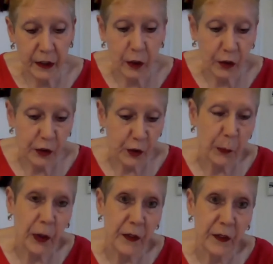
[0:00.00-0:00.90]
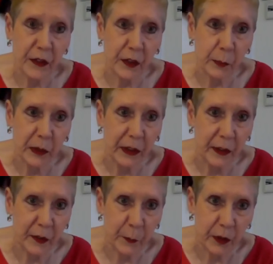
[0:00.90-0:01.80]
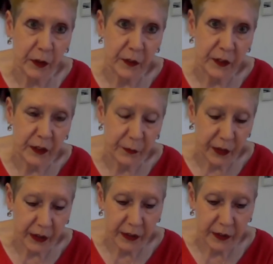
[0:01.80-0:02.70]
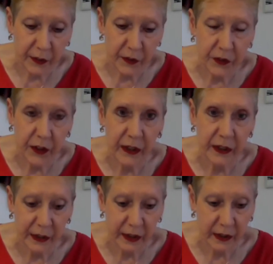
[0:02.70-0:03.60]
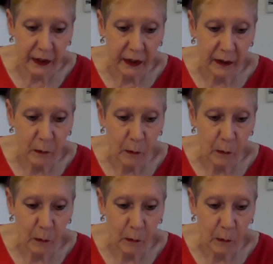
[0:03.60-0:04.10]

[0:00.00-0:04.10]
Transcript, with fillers: not at present, please, because it's very distracting.